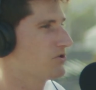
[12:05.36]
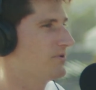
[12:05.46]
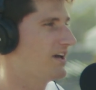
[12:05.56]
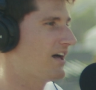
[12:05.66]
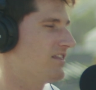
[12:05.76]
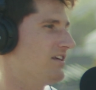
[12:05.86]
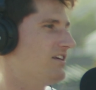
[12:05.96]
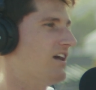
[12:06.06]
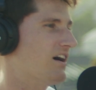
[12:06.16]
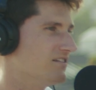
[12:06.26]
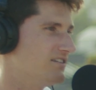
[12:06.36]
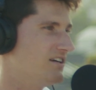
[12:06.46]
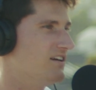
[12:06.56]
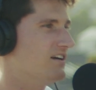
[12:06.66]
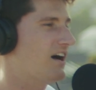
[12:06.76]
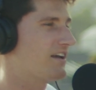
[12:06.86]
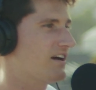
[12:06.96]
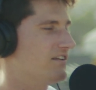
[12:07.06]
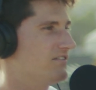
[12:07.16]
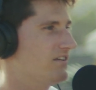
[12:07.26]
should be. I think, yeah. I
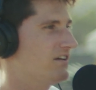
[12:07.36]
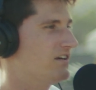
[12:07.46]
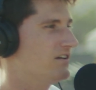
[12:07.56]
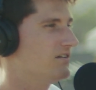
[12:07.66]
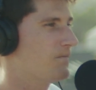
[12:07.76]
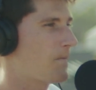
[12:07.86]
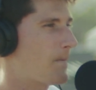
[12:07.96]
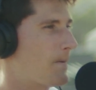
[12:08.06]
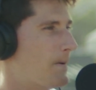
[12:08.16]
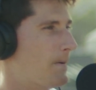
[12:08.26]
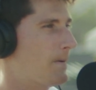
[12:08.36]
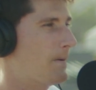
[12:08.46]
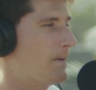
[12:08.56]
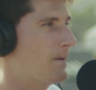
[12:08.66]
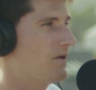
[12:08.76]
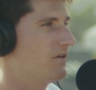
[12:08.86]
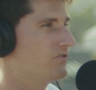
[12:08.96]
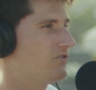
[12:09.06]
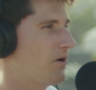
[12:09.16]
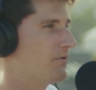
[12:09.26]
kind of did
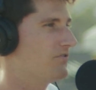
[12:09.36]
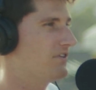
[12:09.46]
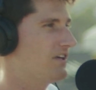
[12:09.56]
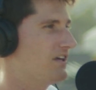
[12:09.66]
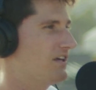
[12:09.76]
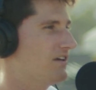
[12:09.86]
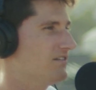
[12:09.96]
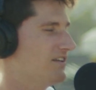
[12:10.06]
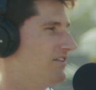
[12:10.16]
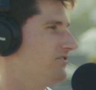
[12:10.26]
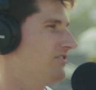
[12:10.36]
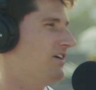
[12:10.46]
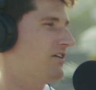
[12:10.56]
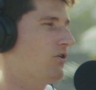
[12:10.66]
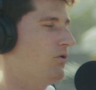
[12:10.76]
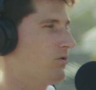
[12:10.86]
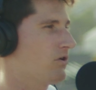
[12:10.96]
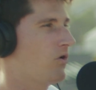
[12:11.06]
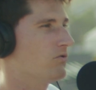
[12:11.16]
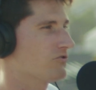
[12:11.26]
some of it's like a whole
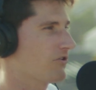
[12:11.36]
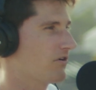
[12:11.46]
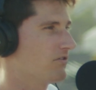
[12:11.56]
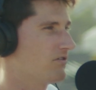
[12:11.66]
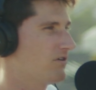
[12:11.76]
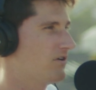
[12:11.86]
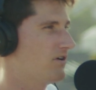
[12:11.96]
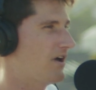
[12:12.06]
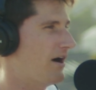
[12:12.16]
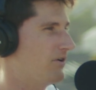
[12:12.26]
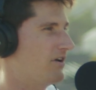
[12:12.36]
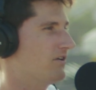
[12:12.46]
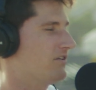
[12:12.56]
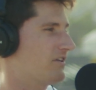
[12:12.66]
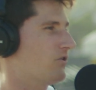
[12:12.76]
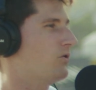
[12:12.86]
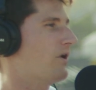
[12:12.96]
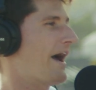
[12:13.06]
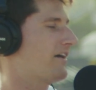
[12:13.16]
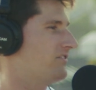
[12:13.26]
culture out here, like the whole
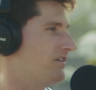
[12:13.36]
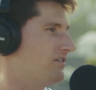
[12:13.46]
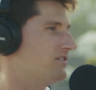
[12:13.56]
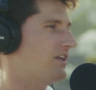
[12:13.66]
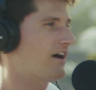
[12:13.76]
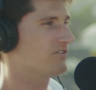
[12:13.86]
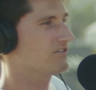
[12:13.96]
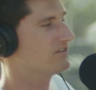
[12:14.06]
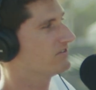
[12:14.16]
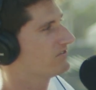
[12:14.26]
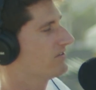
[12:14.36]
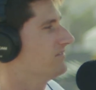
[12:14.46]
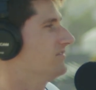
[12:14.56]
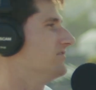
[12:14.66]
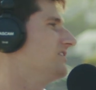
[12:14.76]
acting classes and that